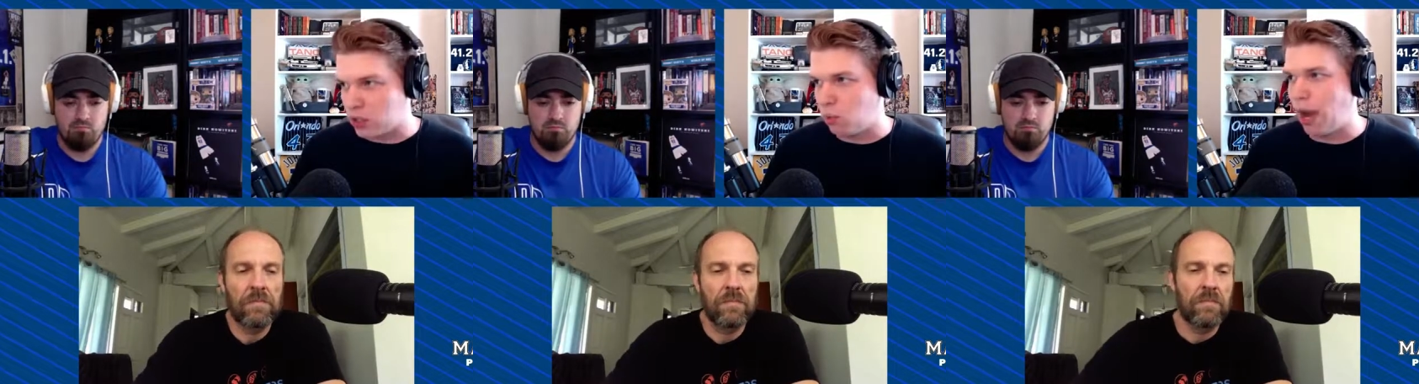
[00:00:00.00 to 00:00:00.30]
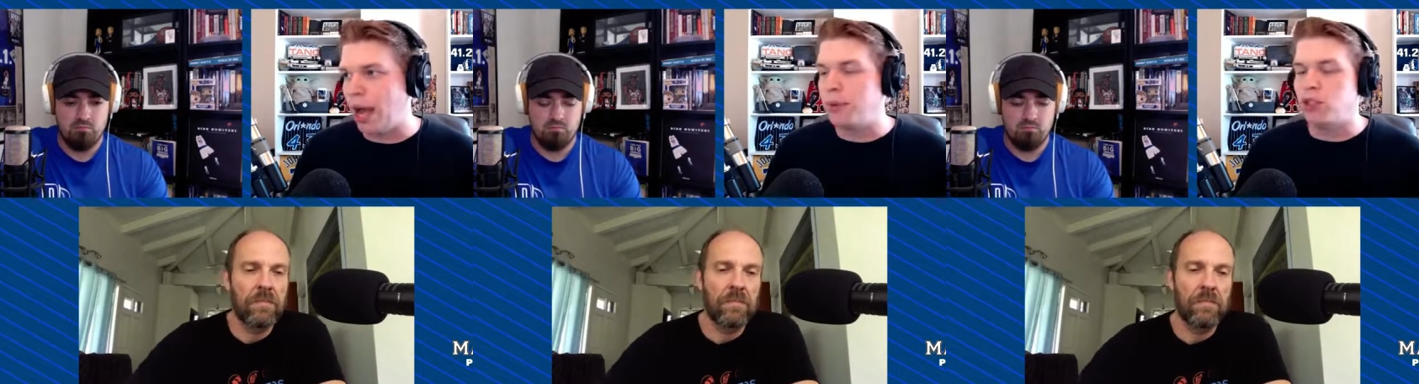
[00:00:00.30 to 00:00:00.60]
Speaker 1: So
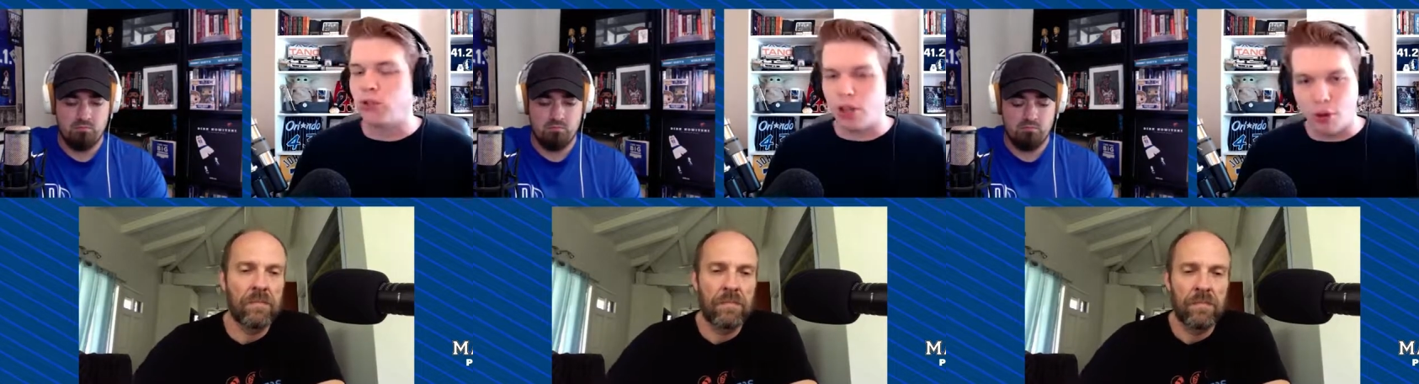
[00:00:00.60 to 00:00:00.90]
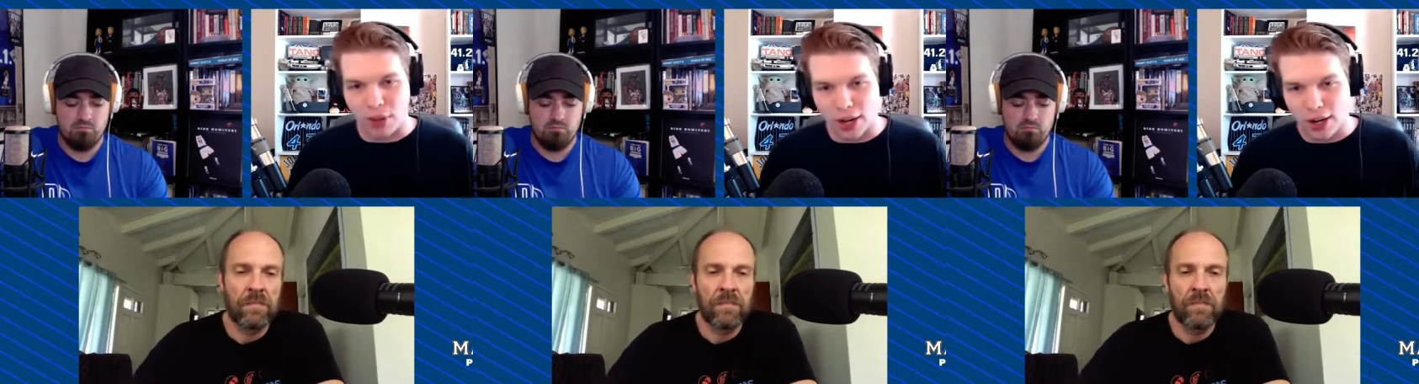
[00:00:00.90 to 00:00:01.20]
why would you
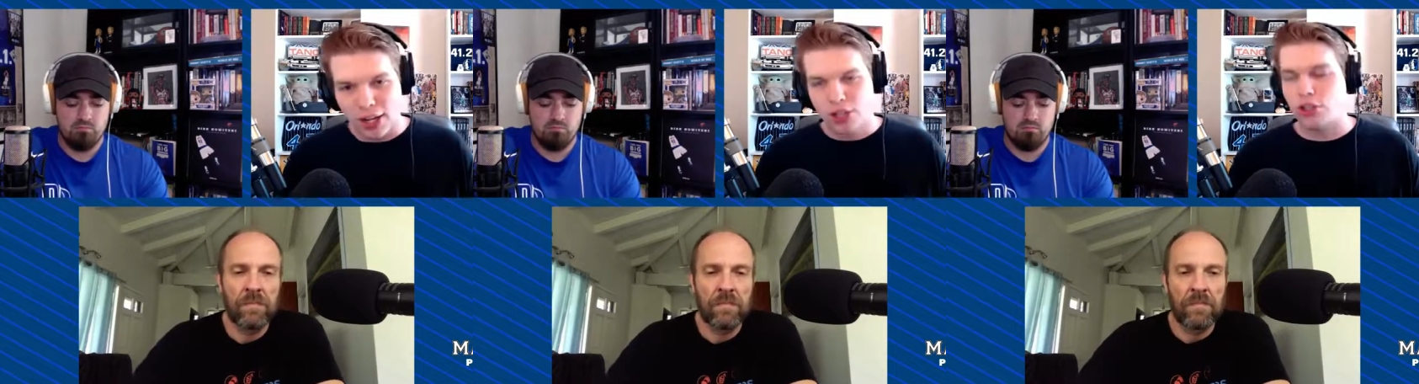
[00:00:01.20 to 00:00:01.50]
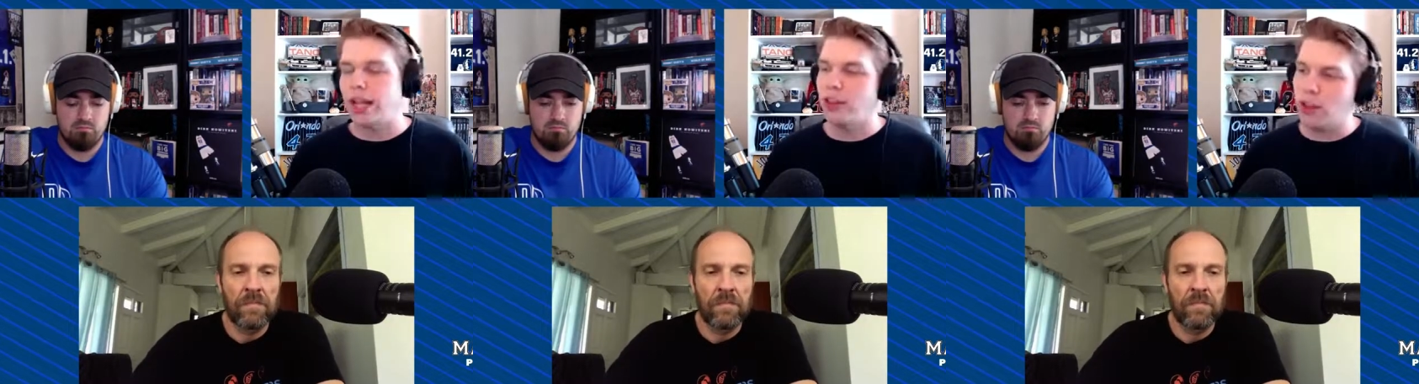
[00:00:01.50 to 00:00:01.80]
go there,
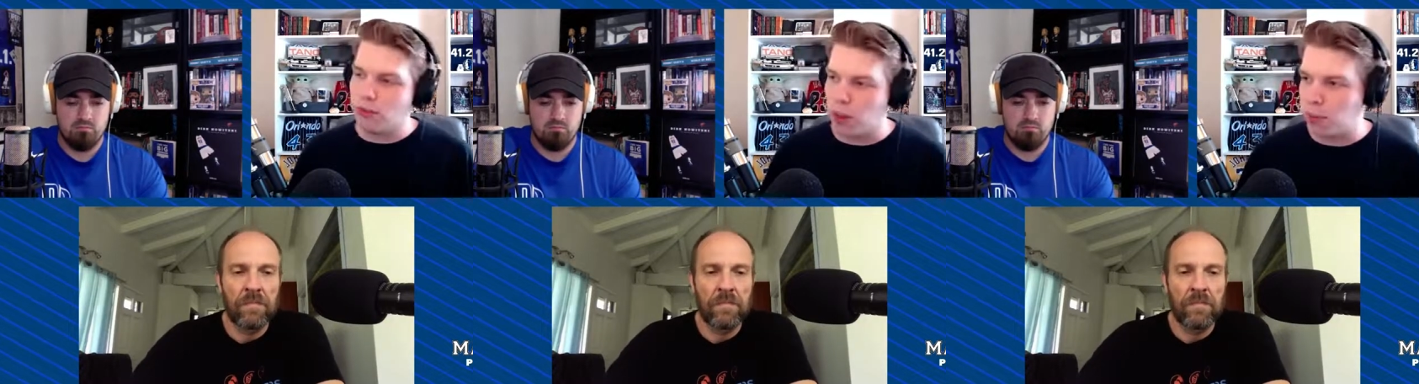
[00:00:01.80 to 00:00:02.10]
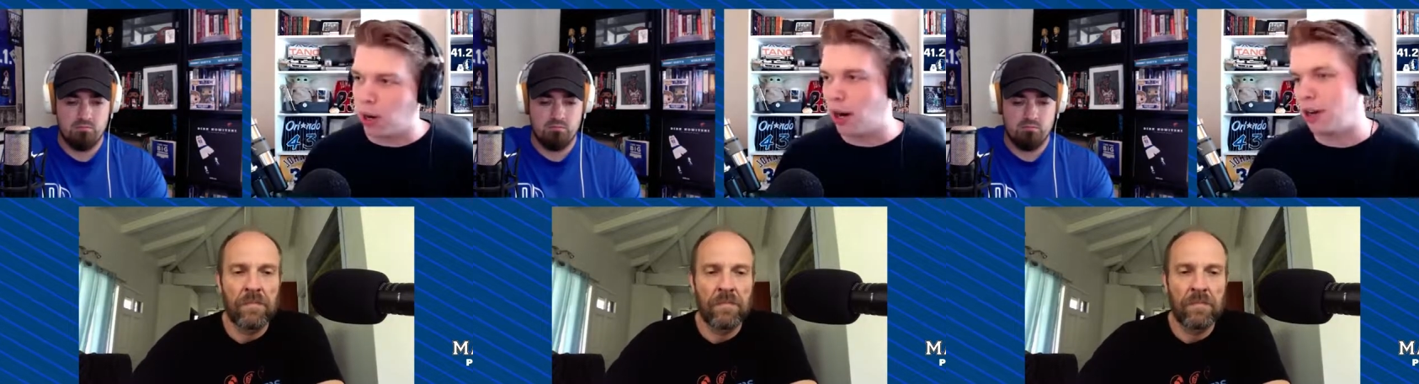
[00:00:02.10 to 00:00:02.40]
try and look for the
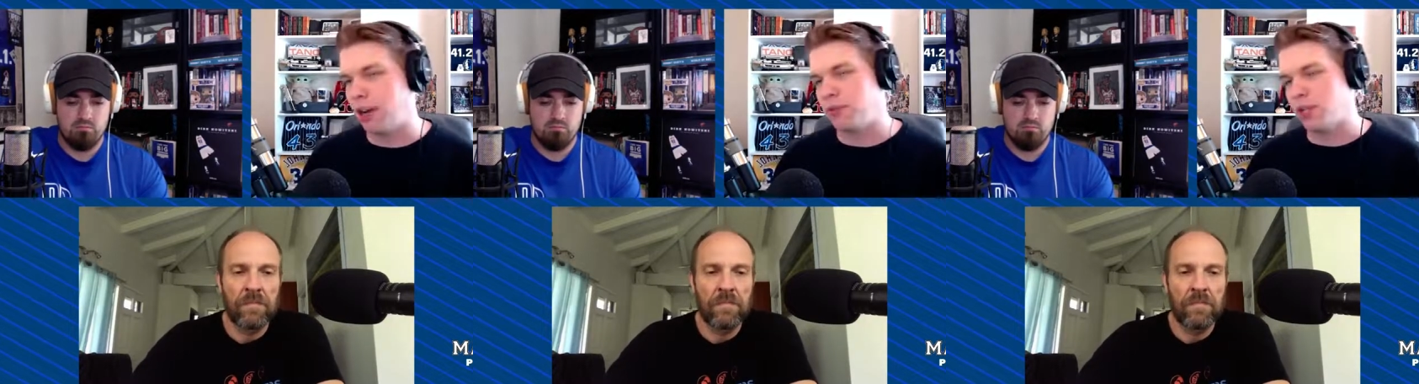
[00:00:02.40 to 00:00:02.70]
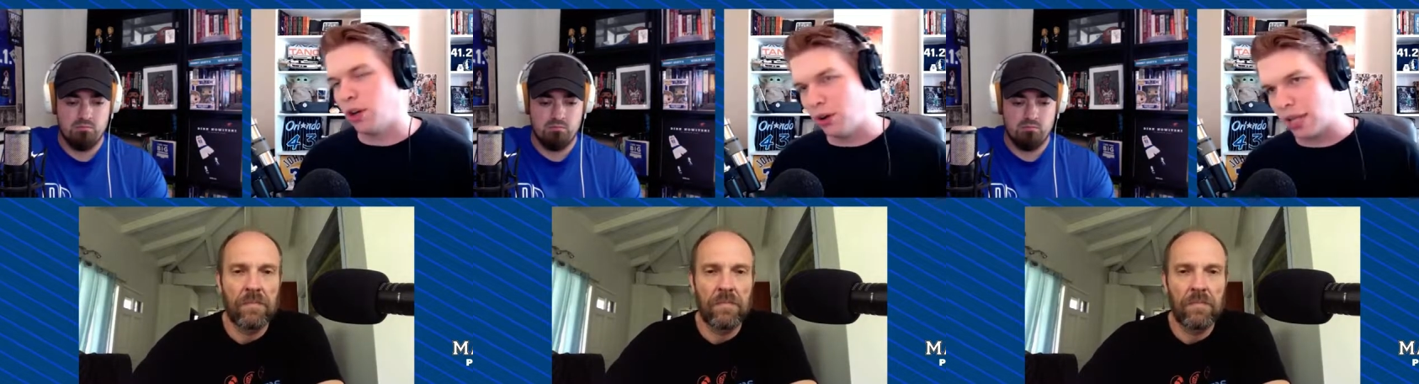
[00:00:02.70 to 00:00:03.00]
part? You have to
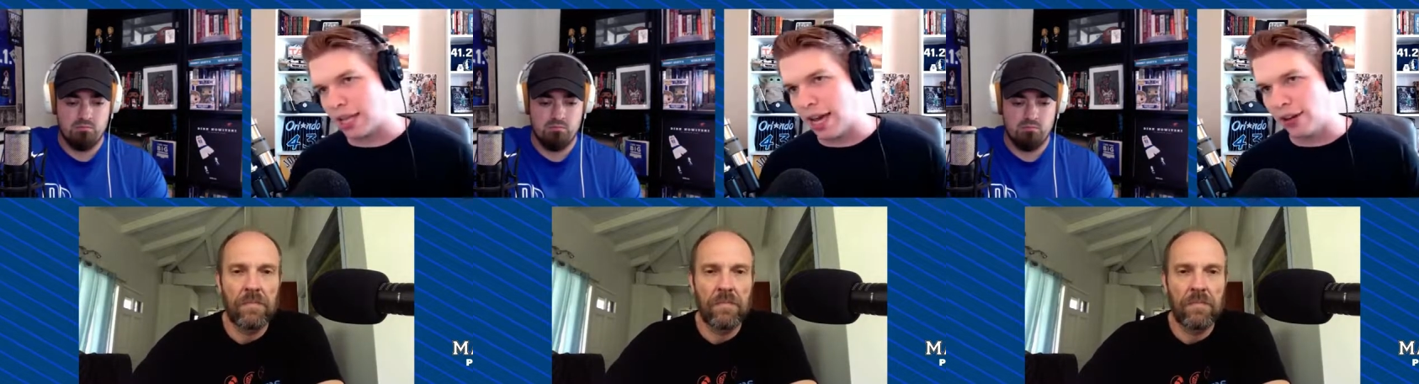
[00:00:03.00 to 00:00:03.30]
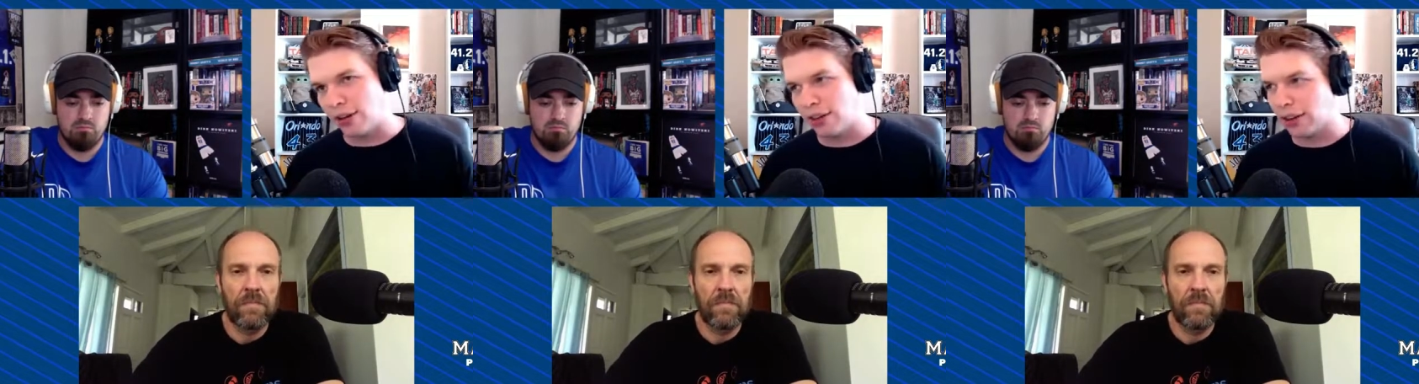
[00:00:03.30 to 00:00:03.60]
go to the
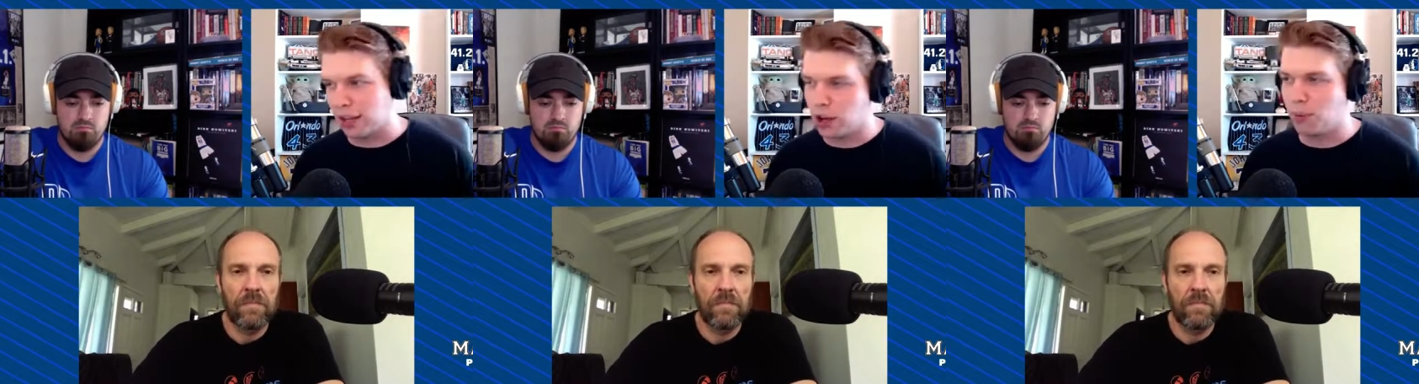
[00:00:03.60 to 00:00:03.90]
counter and they're like, oh,